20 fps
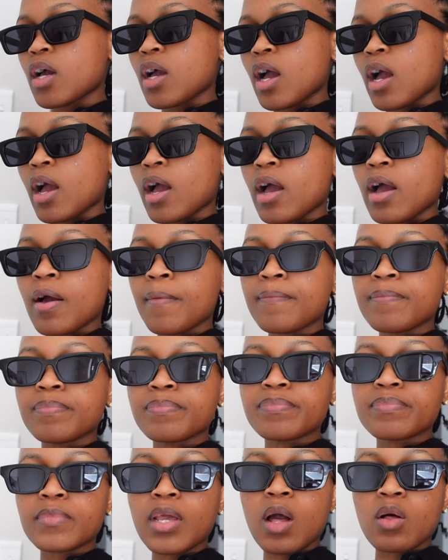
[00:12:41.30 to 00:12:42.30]

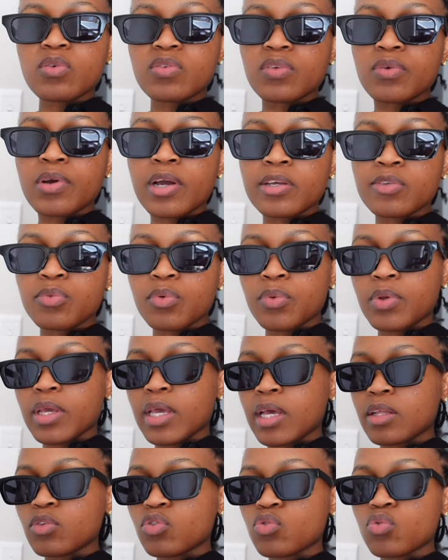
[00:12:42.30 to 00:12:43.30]
um, I'll see you guys when we
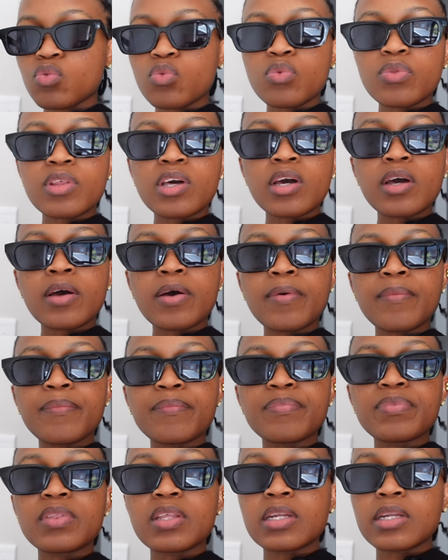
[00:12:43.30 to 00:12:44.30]
get to the,
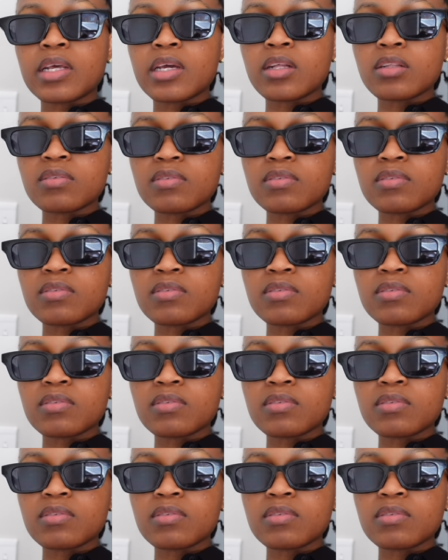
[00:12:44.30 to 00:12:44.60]
the nail